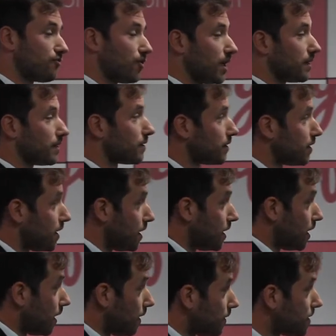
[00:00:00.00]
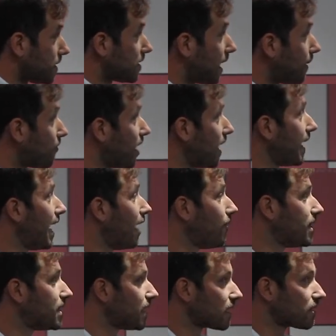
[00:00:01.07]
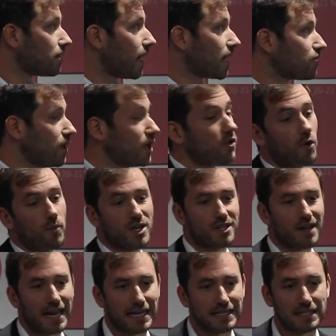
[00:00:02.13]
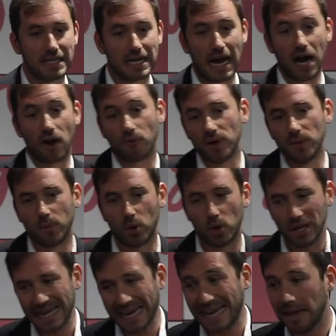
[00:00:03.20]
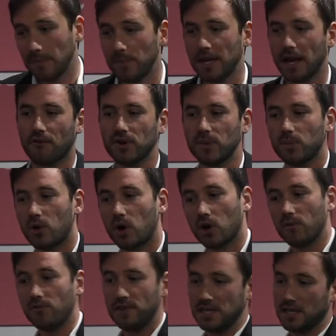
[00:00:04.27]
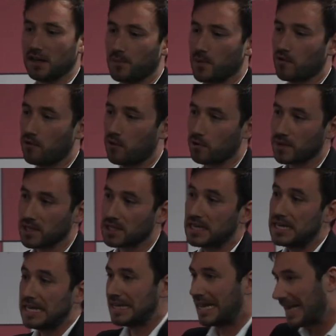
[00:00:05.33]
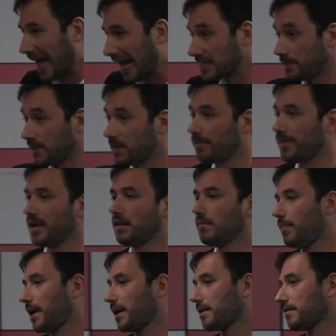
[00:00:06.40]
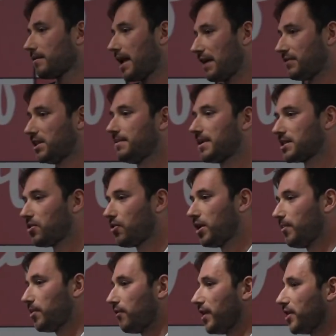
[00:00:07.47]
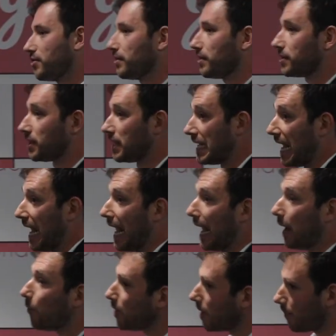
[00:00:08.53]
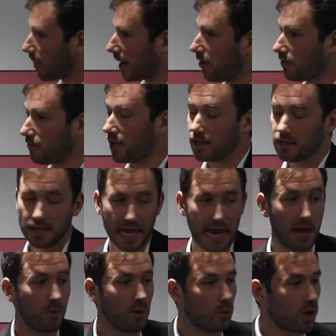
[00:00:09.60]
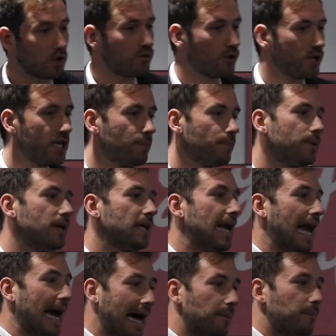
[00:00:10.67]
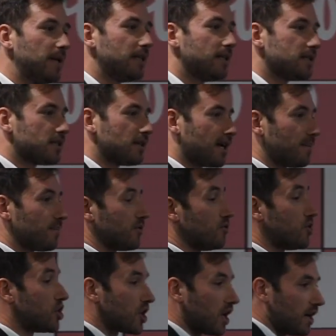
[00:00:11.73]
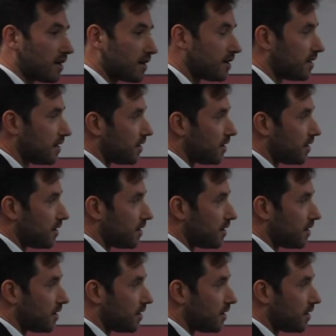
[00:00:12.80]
trainers. This startup right now is actually commercializing a report, a KPI report on physical performance that has been built by FC Barcelona professionals. And we are proud of that, and we want to keep helping this startup to share